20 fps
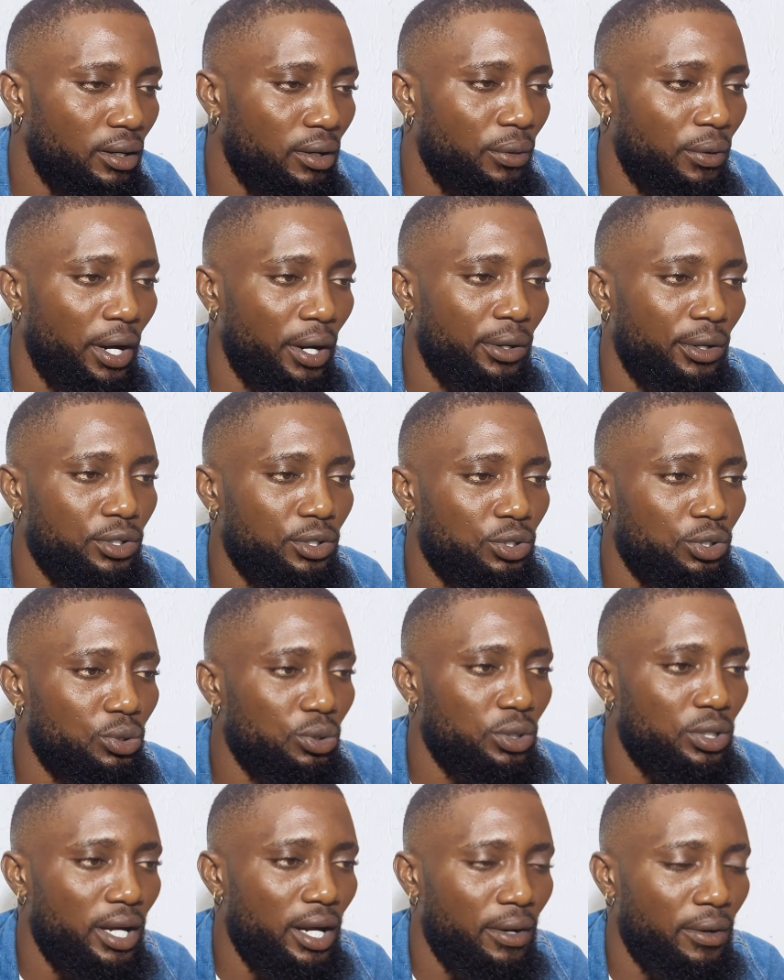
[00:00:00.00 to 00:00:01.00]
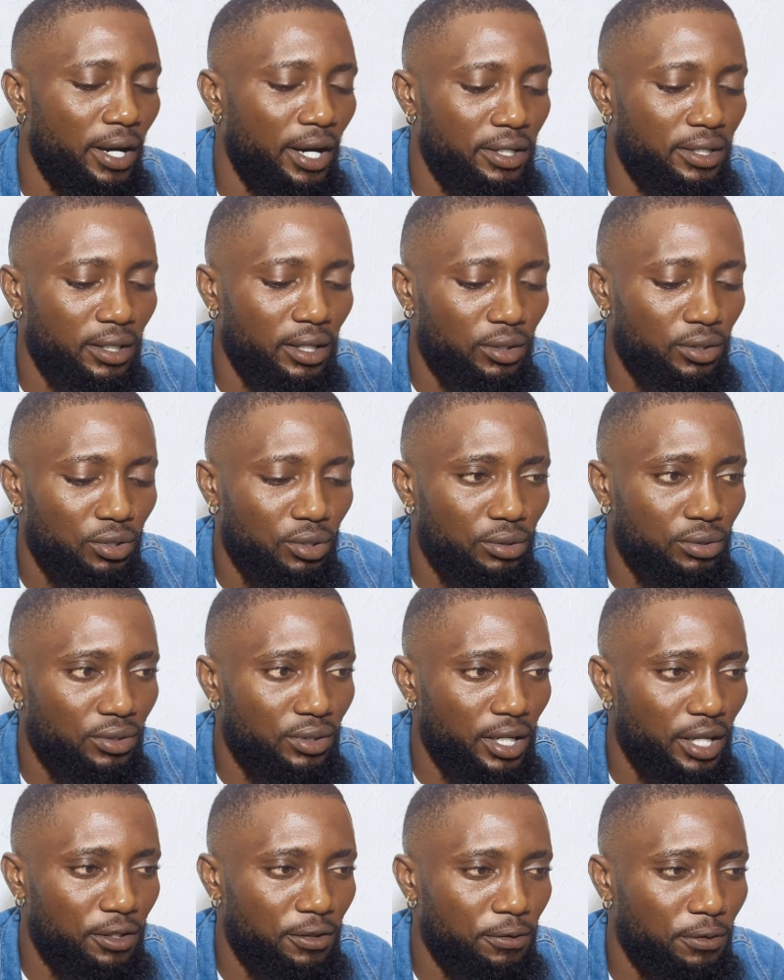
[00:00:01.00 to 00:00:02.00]
we are going to do that right now. So
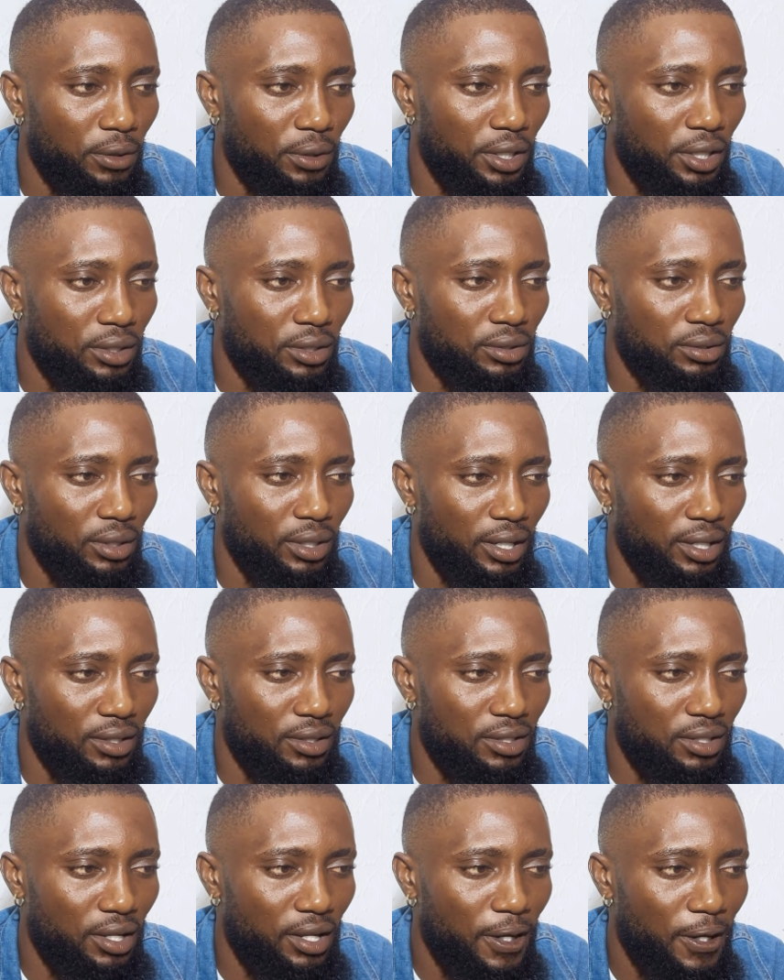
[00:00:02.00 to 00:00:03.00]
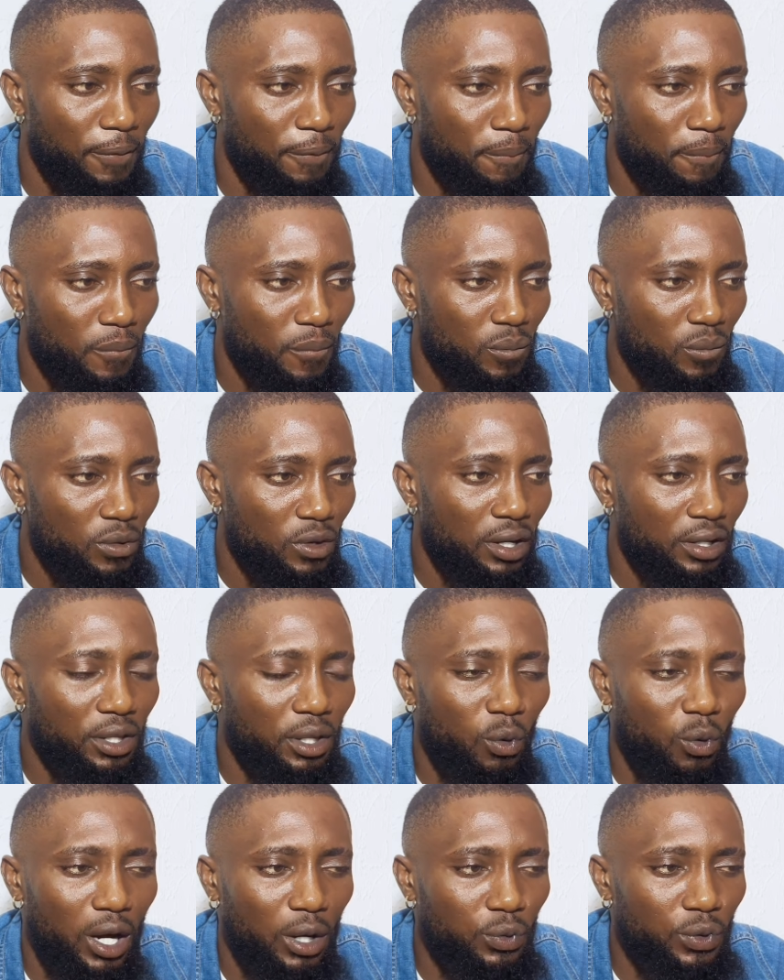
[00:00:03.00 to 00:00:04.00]
search for it. You can see the
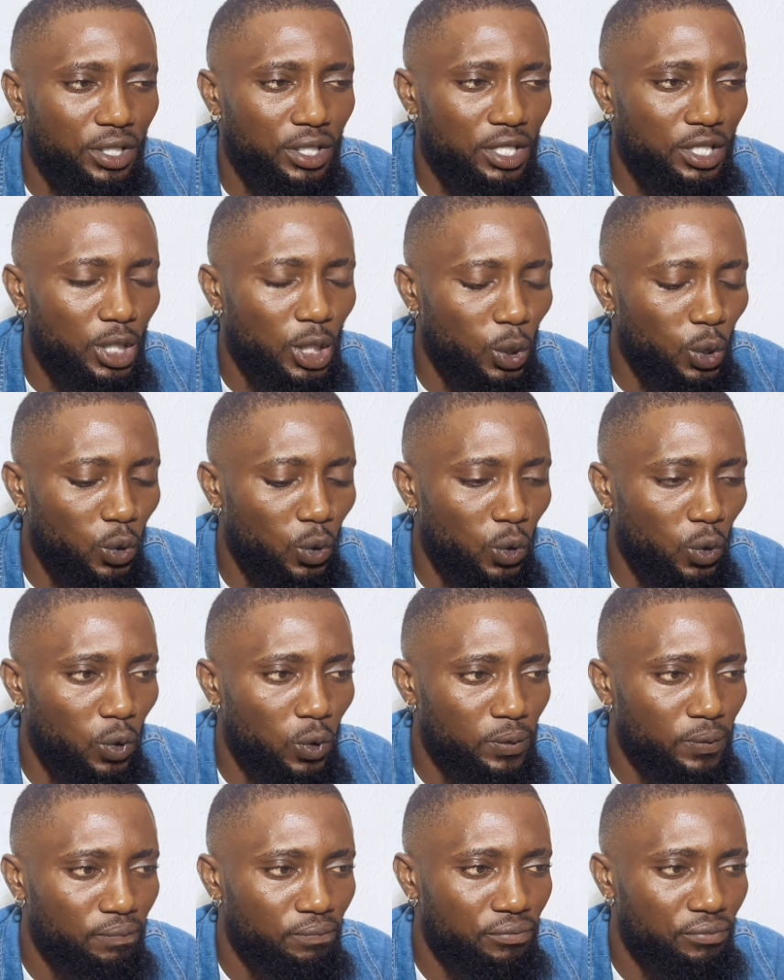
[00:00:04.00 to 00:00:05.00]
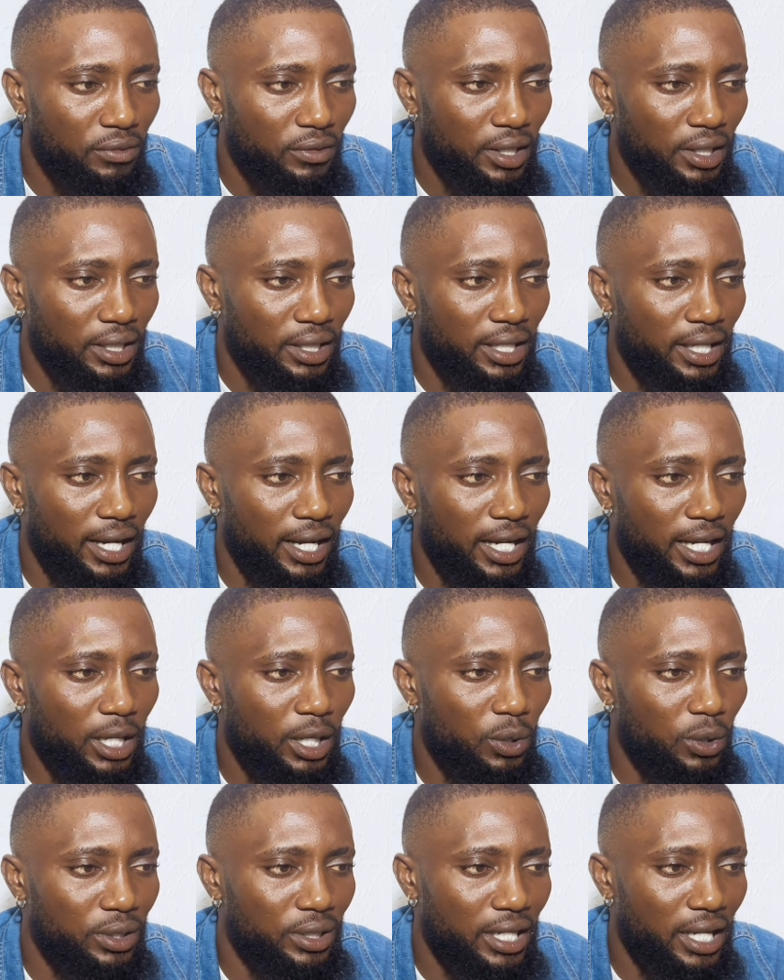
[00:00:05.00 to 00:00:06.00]
one with this logo, then
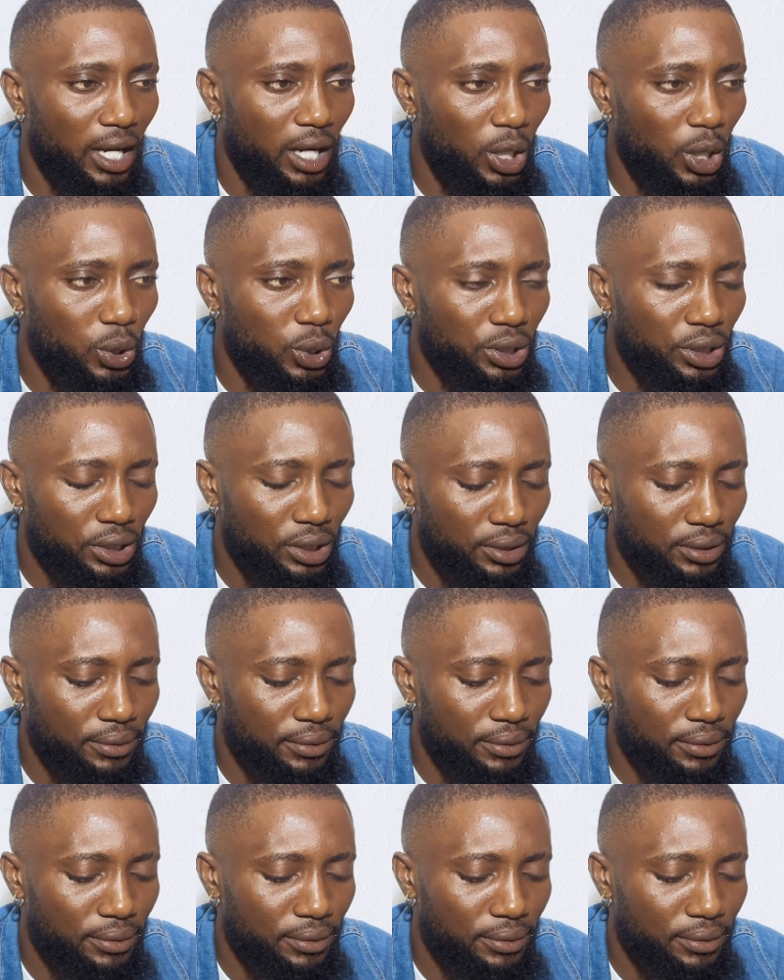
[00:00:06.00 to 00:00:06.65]
click on download.